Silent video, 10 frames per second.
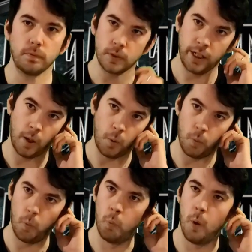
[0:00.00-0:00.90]

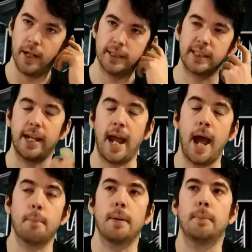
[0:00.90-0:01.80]
what's going to
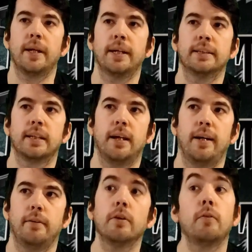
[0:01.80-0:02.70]
happen because,
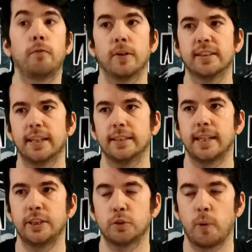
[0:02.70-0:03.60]
for instance, I
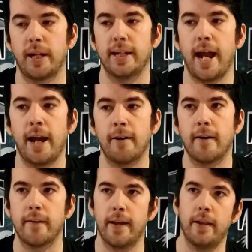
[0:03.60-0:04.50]
just read an
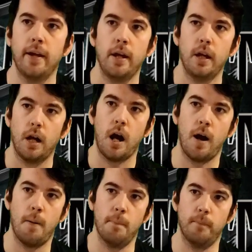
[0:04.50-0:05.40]
Aerith and
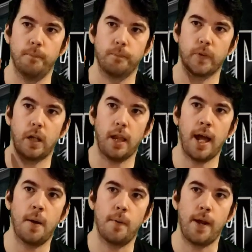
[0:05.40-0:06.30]

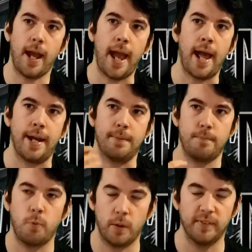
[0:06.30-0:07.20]
Cloud had
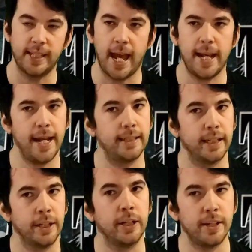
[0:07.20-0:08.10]
one of his headaches,
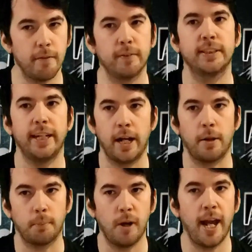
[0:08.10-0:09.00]
and you could definitely see
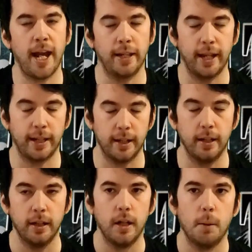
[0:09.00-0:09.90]
Aerith praying, like
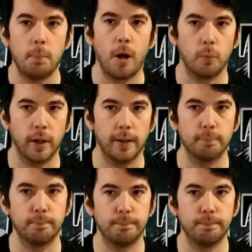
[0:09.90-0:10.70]
the part where